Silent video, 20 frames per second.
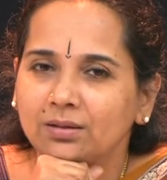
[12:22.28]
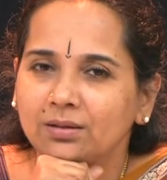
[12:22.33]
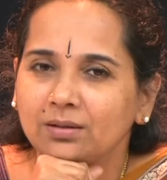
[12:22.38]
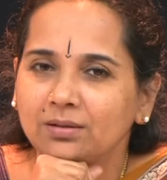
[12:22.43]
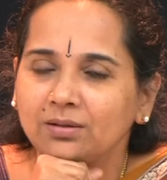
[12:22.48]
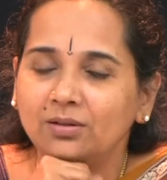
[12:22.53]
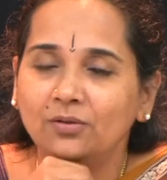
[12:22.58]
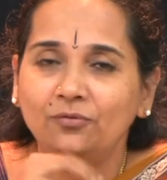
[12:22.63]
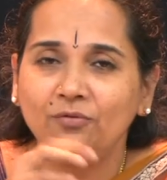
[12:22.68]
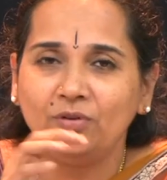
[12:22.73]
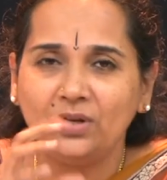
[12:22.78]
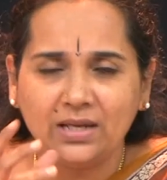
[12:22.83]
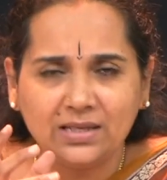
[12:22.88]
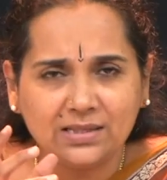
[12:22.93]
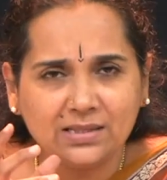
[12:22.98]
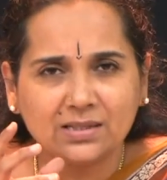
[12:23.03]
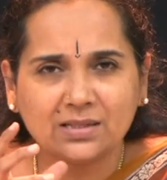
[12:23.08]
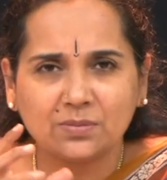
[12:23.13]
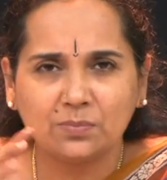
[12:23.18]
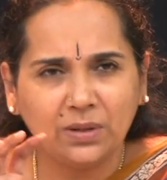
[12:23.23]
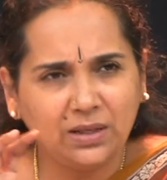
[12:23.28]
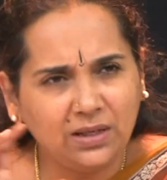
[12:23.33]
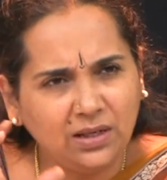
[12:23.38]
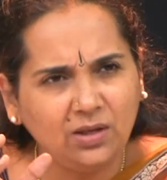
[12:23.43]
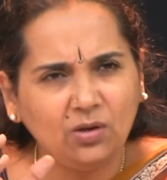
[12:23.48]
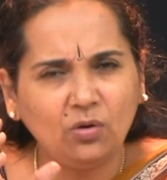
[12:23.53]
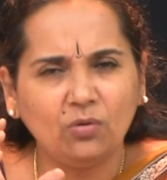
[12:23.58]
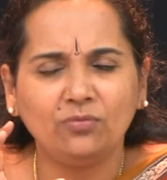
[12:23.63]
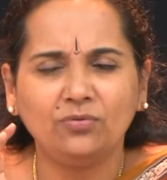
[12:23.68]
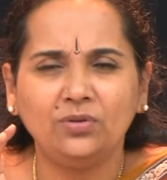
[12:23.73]
the phrases, many
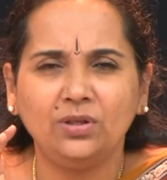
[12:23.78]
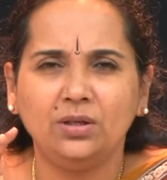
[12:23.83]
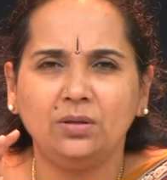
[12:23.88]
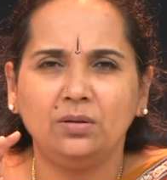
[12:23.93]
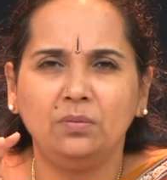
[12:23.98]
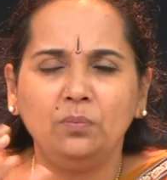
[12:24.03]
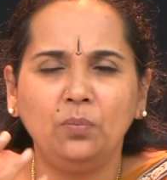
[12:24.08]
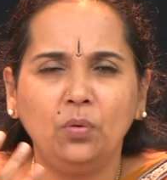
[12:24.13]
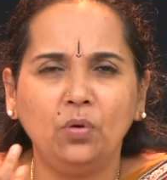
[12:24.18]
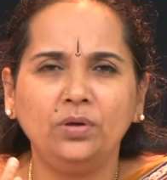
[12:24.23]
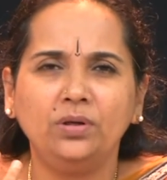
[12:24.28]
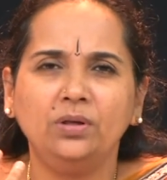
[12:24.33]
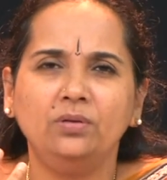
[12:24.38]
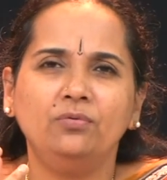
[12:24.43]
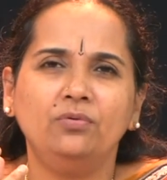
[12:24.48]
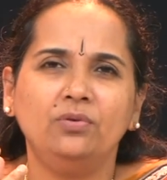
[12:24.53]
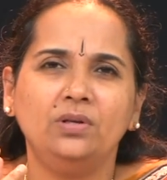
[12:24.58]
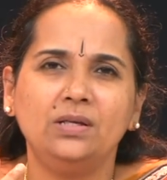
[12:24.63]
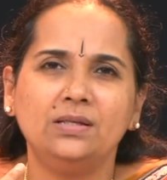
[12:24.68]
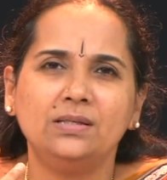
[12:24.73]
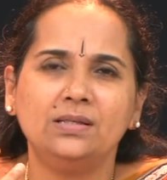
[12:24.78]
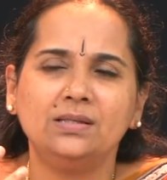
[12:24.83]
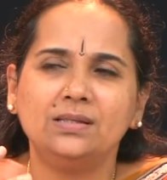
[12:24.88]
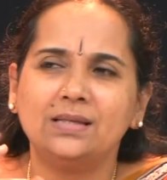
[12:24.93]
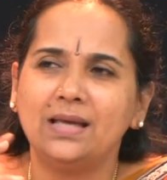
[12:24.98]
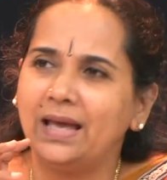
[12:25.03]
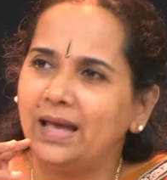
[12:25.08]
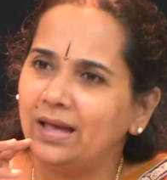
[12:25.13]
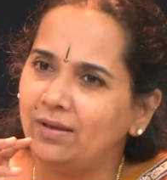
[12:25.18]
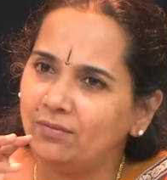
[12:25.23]
of the important phrases
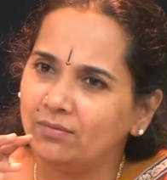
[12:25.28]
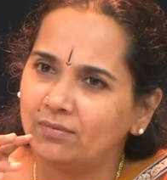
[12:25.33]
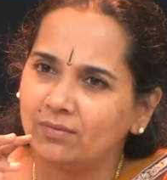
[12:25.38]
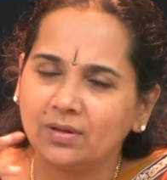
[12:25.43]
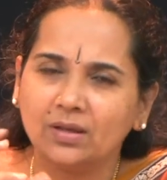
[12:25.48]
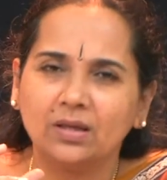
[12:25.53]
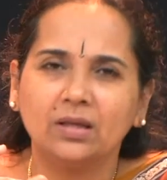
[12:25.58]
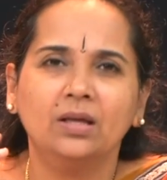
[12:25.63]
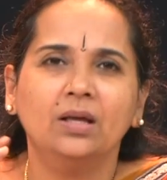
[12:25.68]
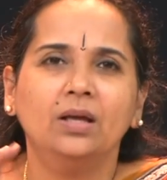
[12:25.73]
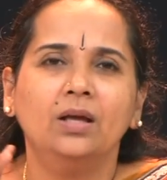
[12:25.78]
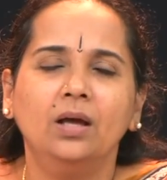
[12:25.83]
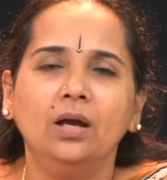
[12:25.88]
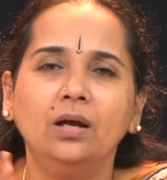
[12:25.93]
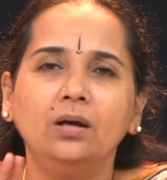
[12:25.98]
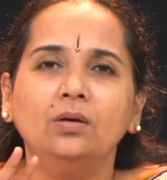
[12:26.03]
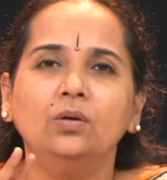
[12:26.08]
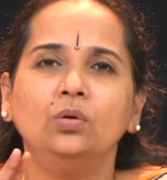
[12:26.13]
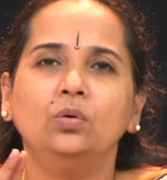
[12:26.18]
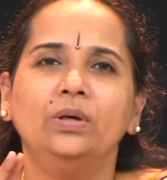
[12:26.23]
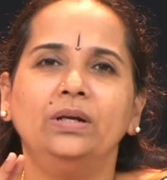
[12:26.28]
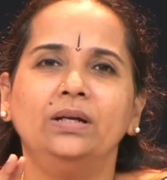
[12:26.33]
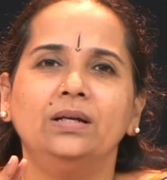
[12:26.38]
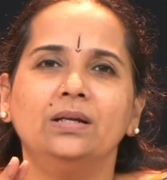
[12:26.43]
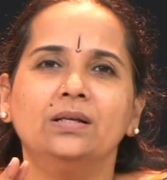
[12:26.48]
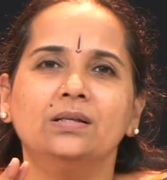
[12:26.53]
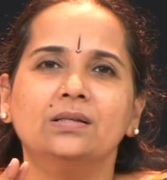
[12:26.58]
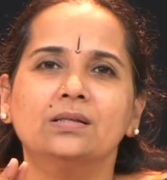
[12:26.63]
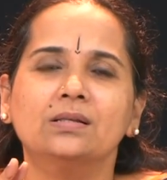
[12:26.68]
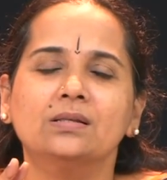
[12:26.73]
have a
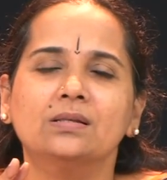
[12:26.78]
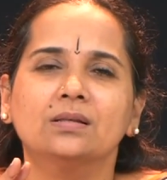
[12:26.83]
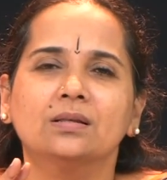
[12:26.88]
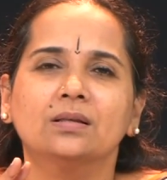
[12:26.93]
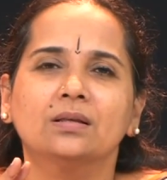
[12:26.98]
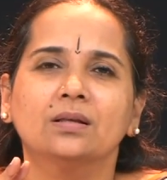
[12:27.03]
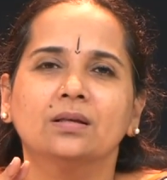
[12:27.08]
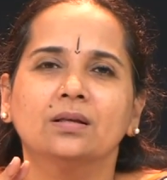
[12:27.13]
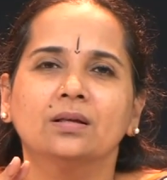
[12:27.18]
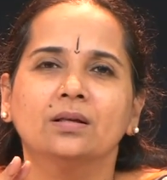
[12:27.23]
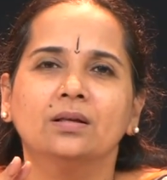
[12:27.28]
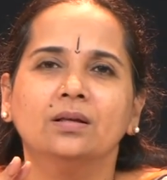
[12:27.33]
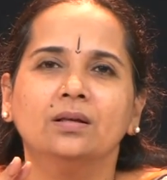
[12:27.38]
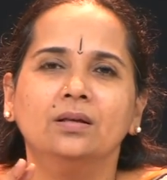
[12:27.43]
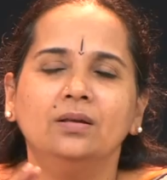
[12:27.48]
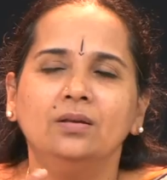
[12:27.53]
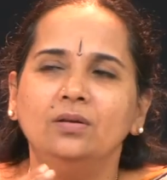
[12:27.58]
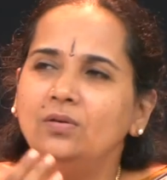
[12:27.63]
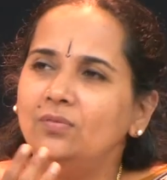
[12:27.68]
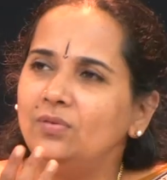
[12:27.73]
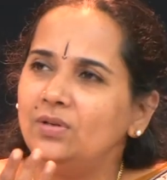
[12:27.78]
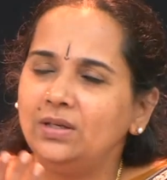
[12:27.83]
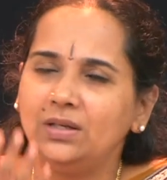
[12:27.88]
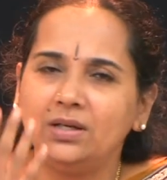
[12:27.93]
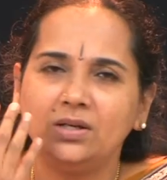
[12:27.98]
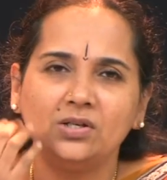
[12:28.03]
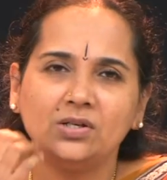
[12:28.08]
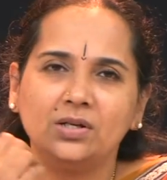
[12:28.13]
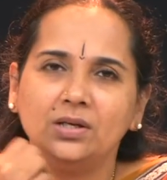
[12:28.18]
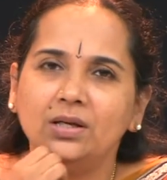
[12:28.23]
crookedness. If you take
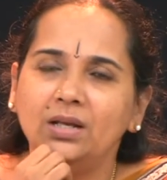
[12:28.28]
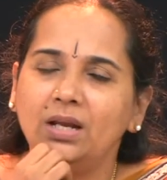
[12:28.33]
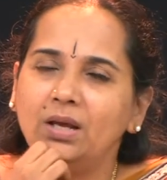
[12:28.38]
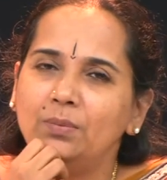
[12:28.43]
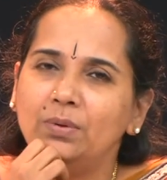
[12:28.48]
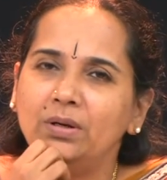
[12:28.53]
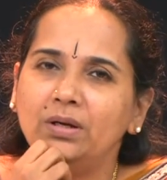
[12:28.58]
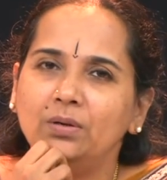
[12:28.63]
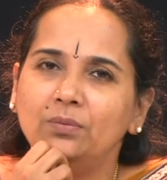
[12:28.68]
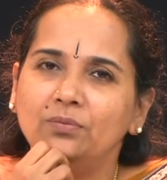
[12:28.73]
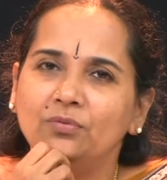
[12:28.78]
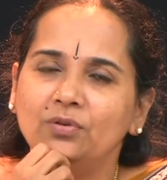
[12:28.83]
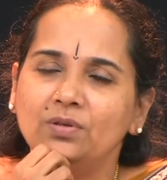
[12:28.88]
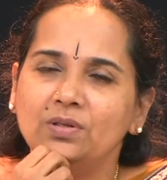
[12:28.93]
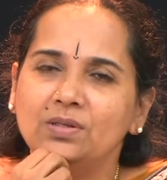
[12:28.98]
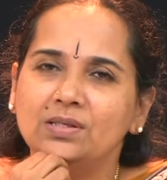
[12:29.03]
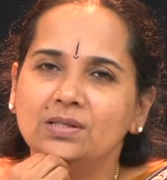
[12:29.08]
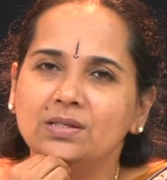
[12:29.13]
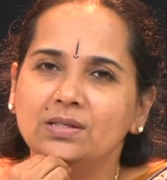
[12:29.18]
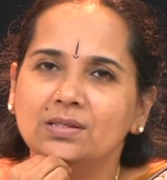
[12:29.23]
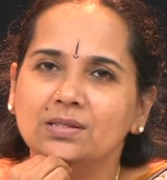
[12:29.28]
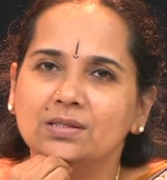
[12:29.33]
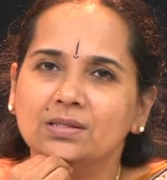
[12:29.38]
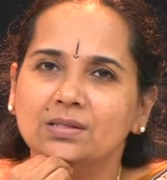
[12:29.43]
Shankarabharanam for instance,